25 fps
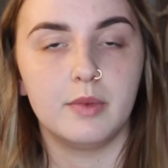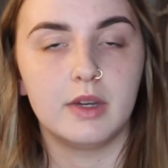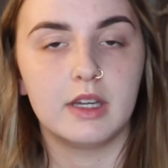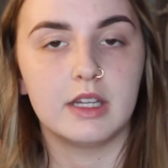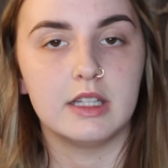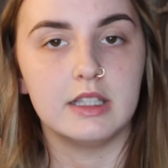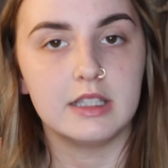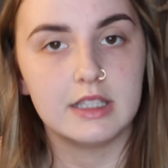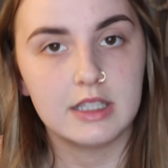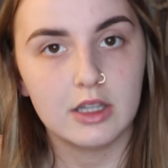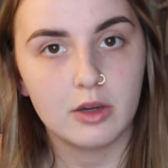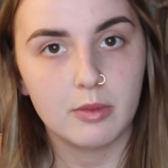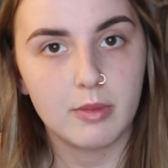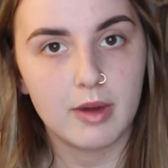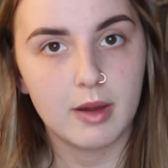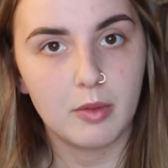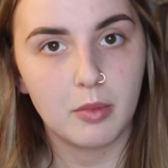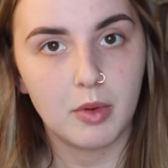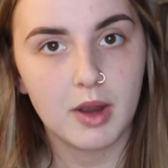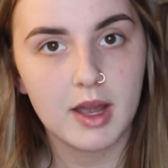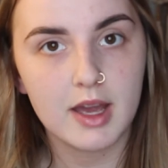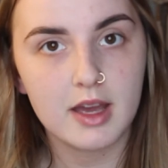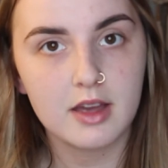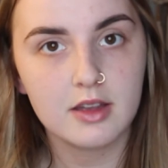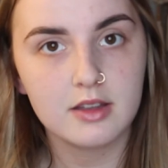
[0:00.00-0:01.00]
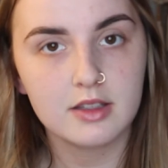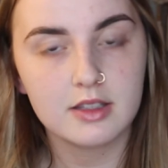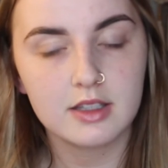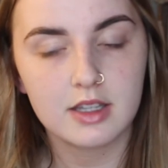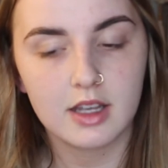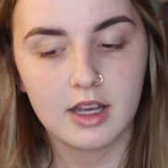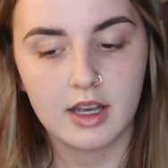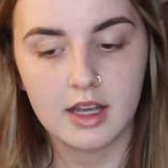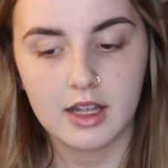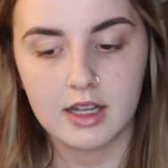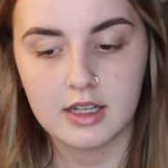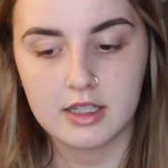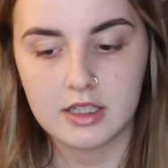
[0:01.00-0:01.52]
conceal my brows,
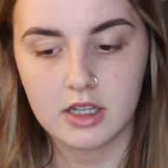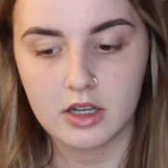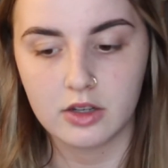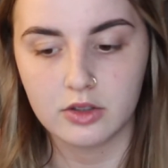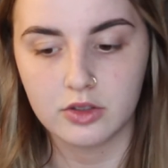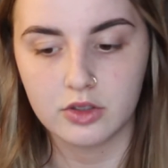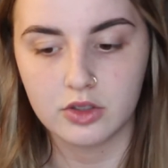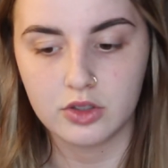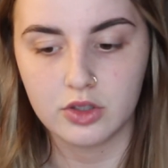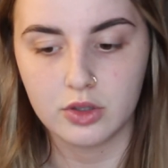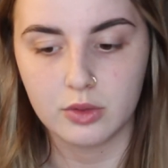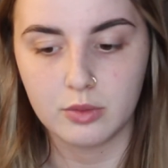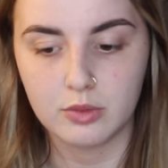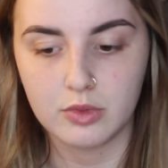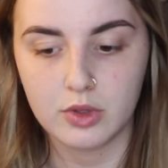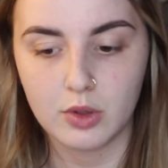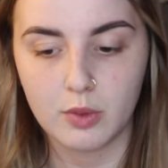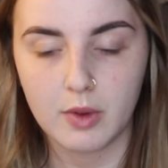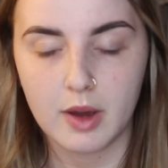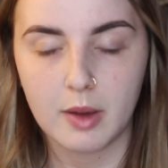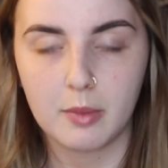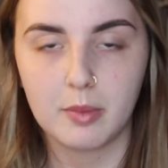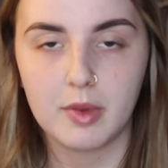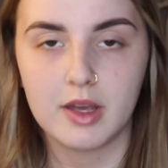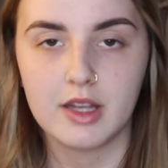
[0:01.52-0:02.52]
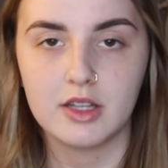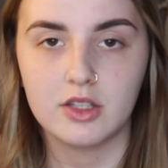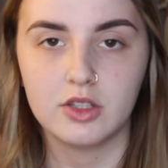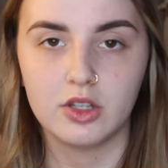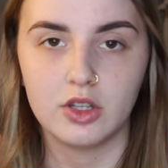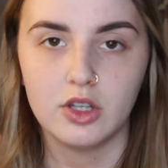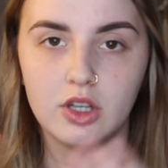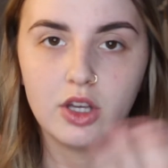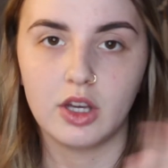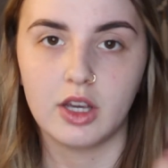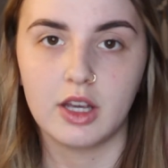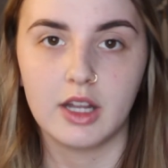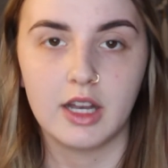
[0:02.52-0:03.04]
and I'll zoom you up so
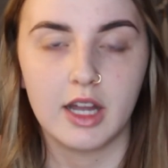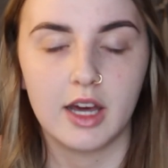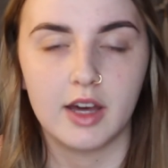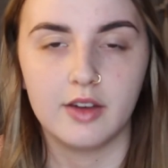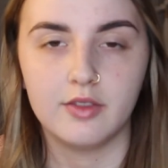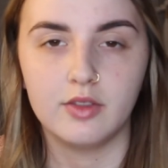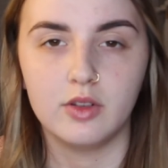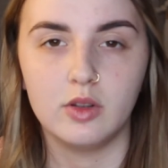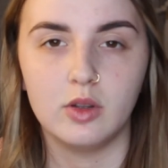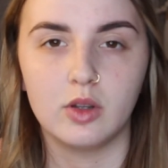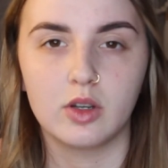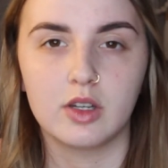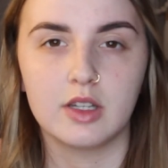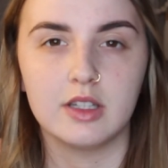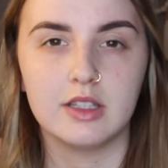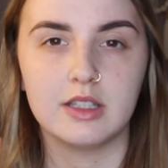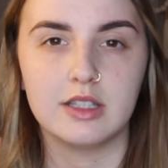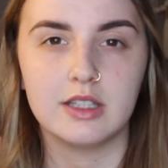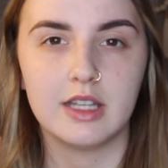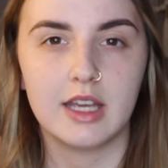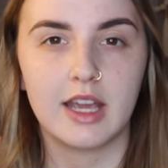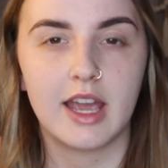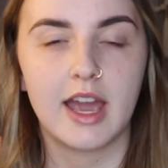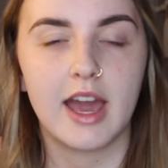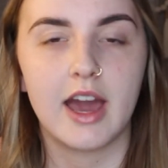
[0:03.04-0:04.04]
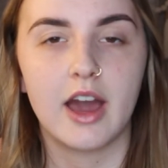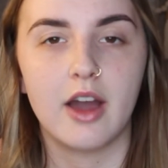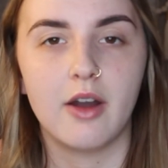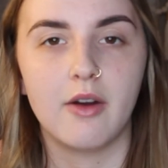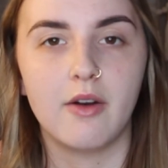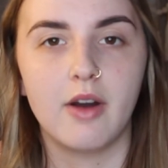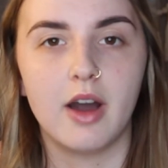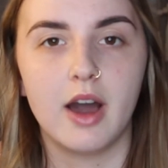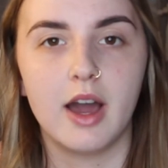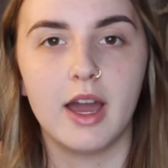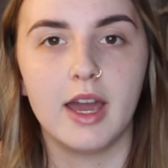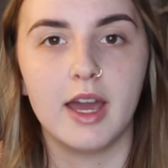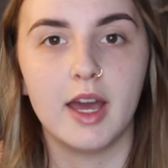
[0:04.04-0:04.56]
you can have a look and see
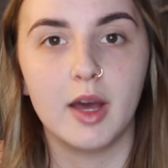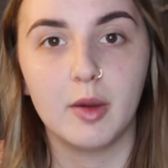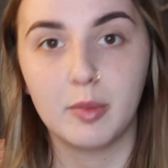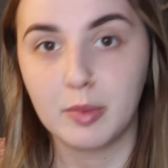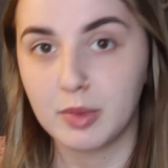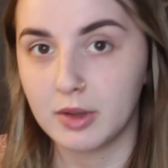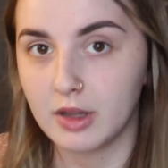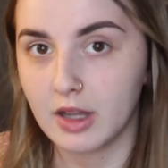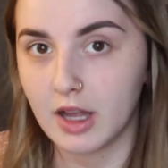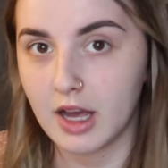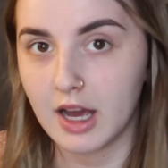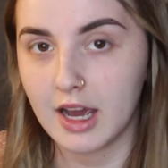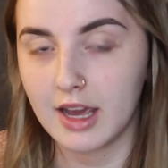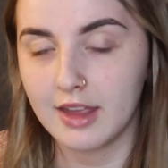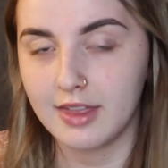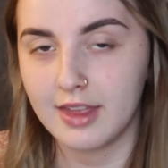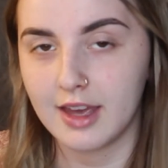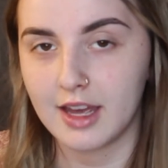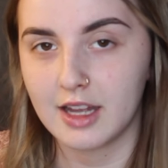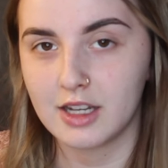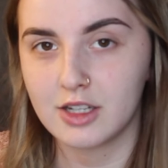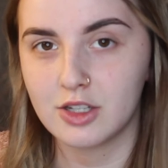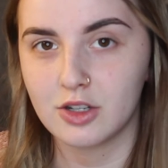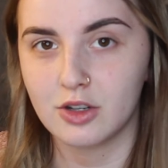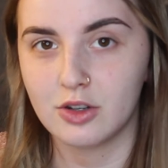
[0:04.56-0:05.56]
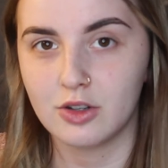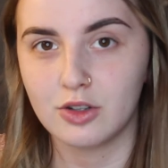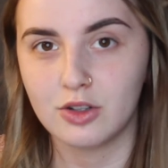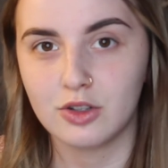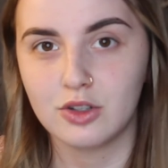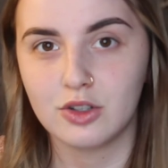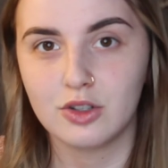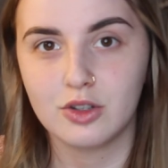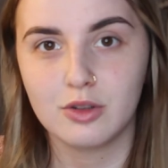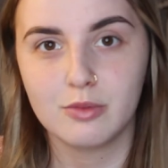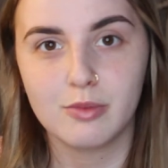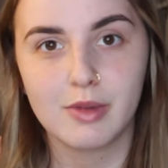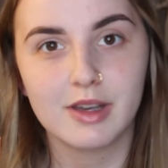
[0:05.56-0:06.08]
how I apply that
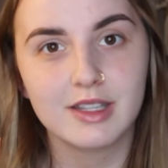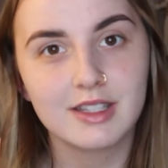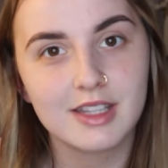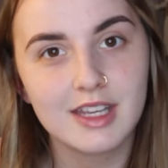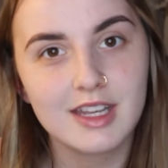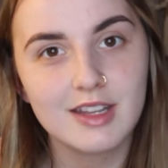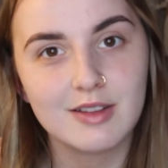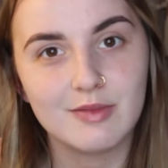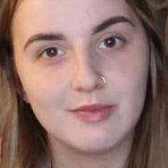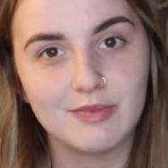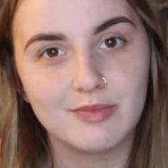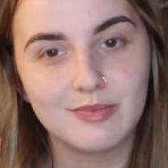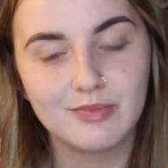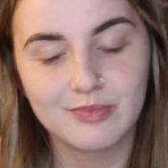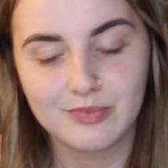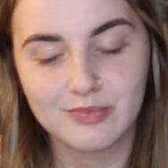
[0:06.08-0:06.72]
onto my skin.